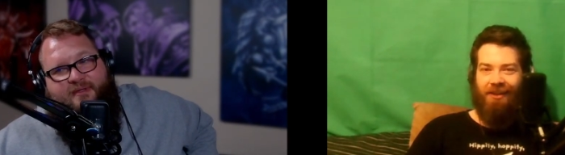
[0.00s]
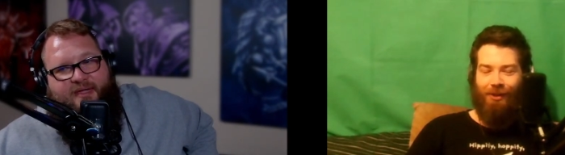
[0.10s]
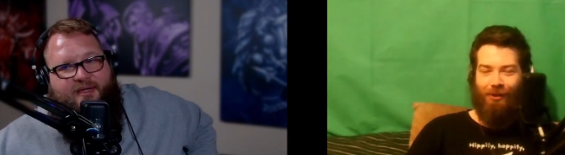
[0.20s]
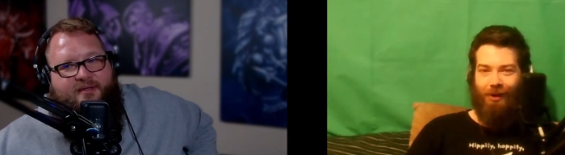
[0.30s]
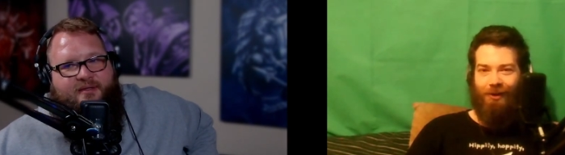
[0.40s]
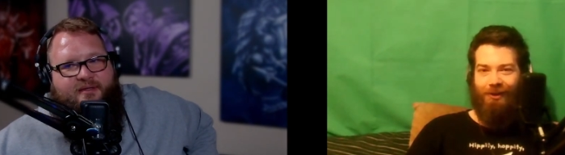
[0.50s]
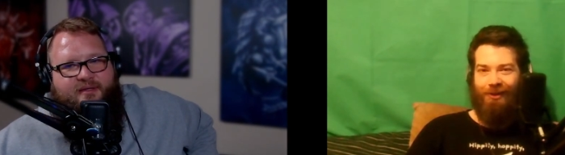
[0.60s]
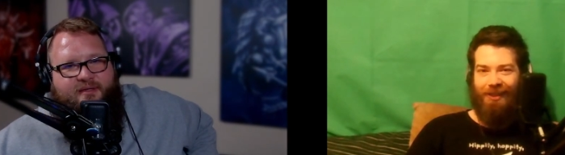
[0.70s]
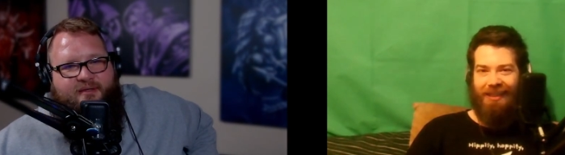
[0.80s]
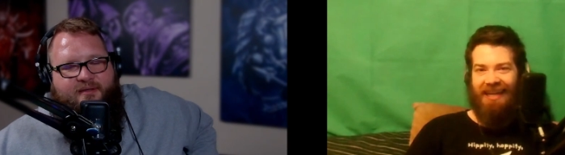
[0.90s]
Speaker 1: the uh-huh.
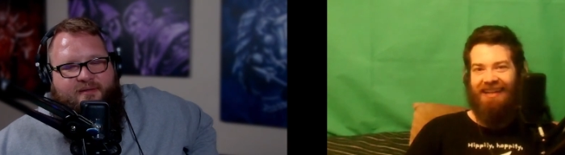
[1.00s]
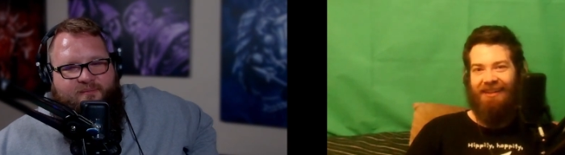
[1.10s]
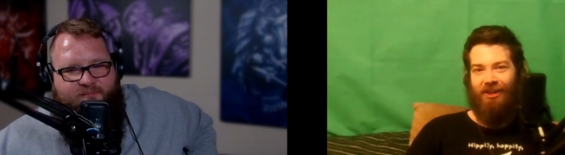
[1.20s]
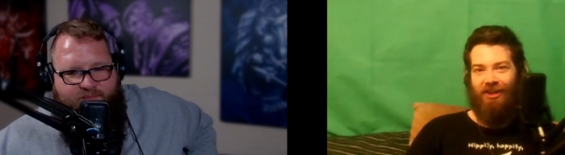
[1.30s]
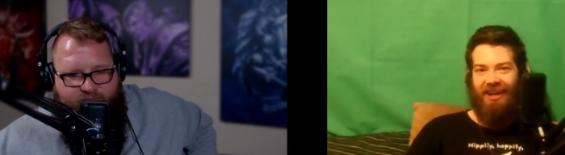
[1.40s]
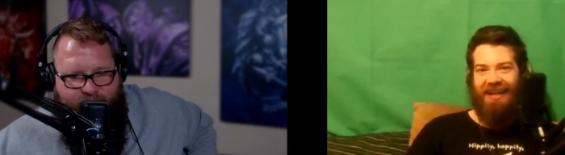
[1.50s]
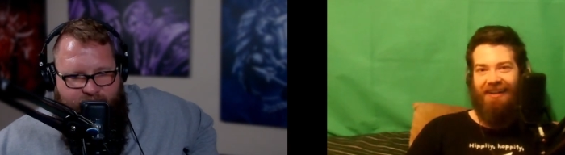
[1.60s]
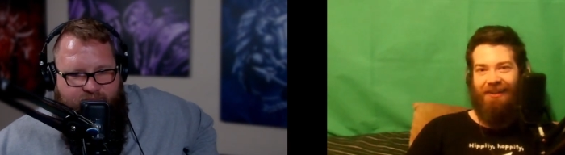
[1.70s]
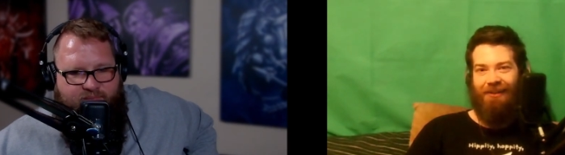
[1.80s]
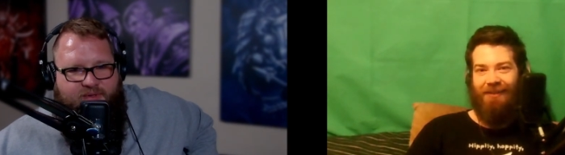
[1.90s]
trolls and the mm-hmm. night
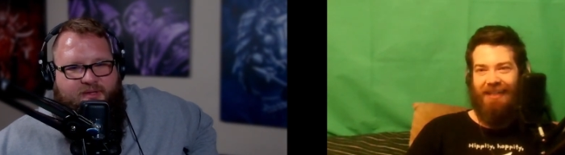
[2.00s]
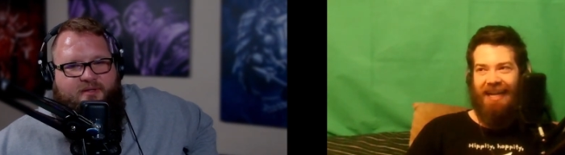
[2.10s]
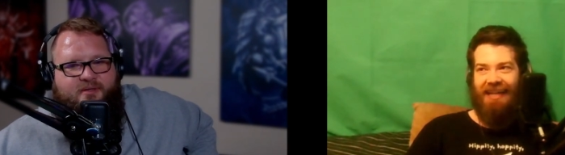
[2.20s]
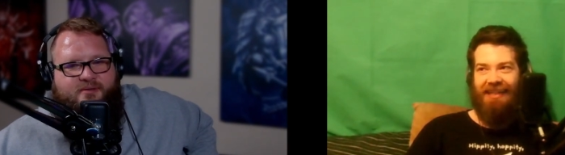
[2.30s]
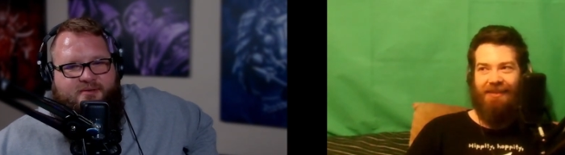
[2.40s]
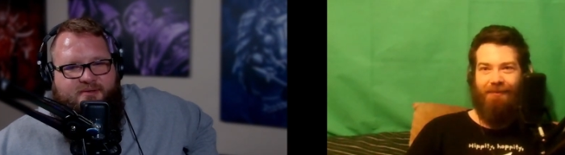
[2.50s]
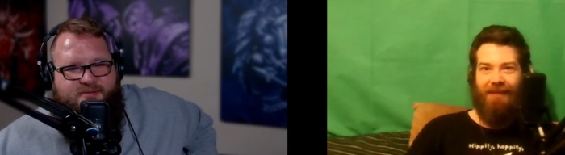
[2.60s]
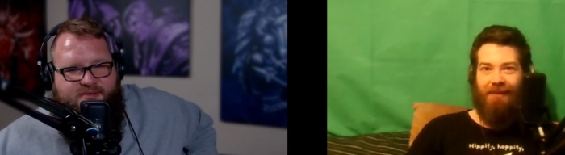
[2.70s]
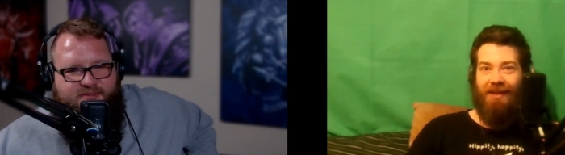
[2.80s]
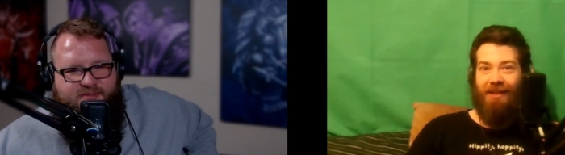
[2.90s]
elves and
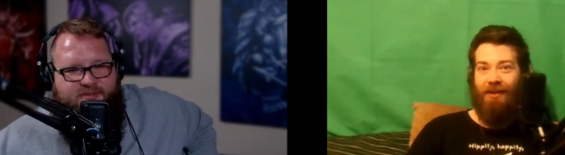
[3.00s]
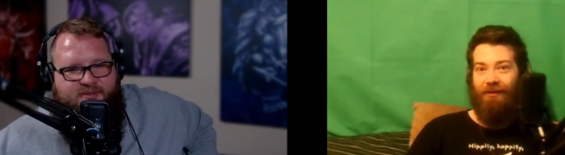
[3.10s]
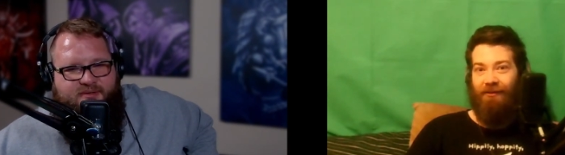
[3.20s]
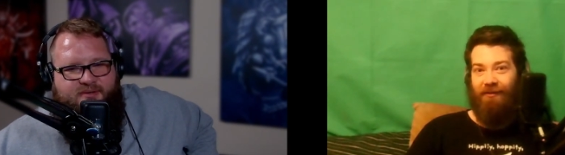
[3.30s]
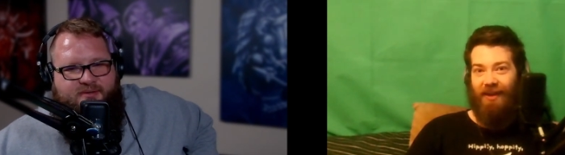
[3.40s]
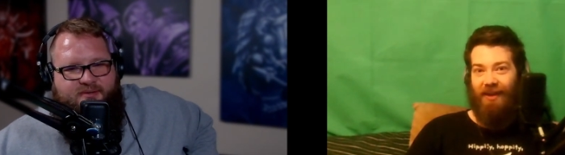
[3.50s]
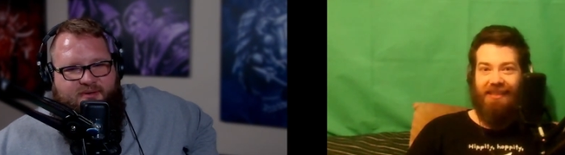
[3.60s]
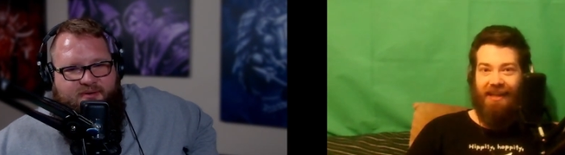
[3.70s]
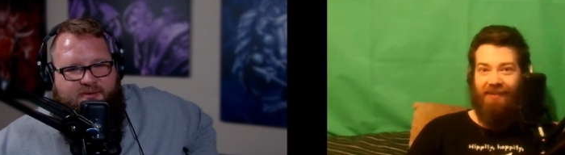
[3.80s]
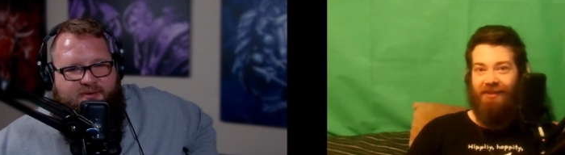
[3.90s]
maybe the
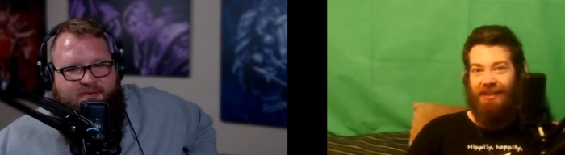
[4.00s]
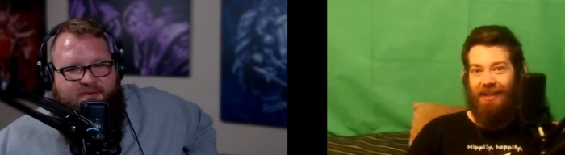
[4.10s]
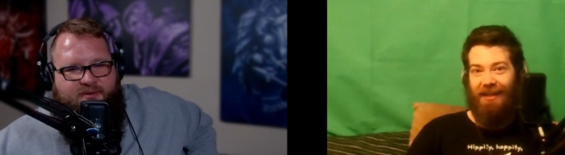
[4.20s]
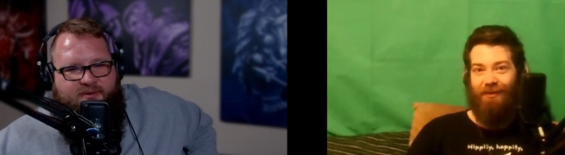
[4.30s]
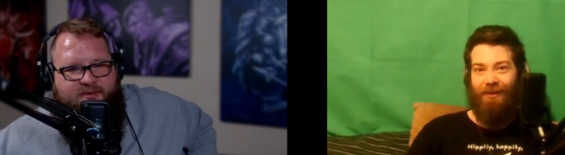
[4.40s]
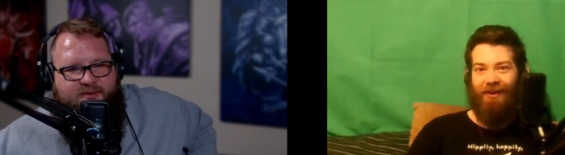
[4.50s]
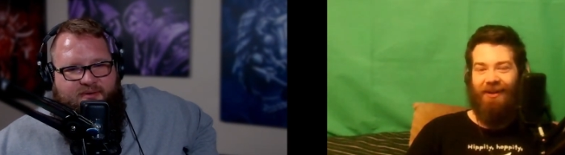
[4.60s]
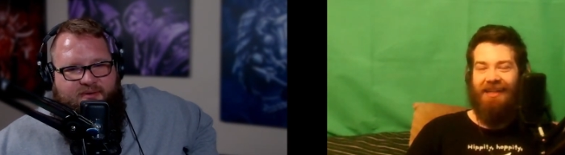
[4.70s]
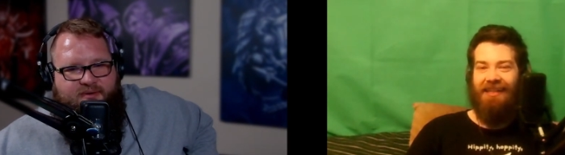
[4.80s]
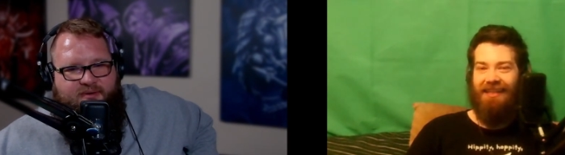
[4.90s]
first ever night
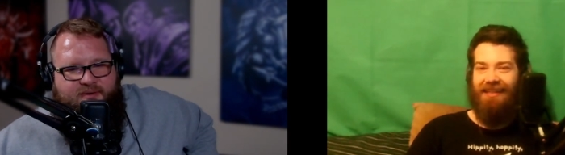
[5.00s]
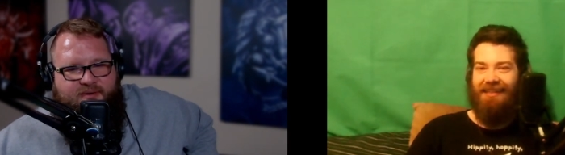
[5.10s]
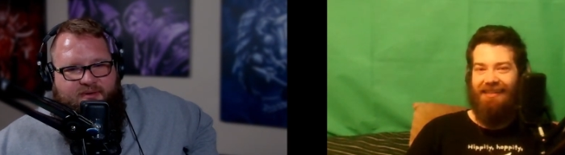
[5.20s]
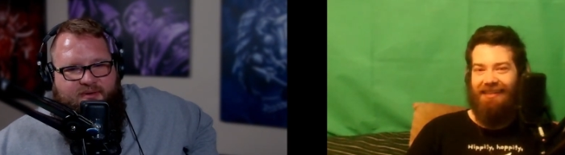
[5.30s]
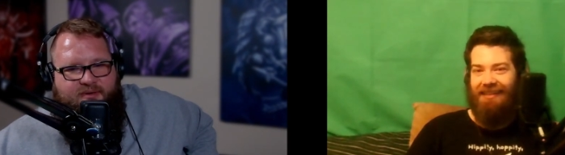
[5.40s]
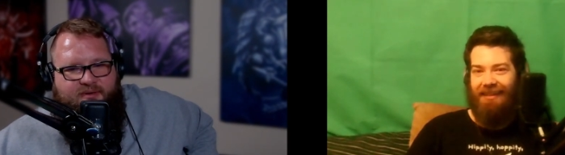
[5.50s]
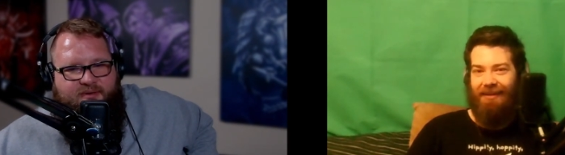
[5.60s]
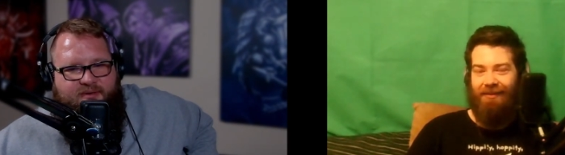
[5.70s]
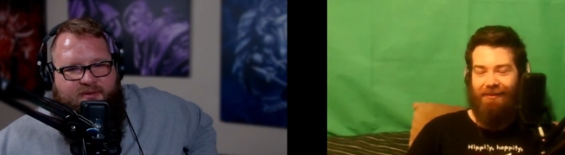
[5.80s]
warrior that, you know,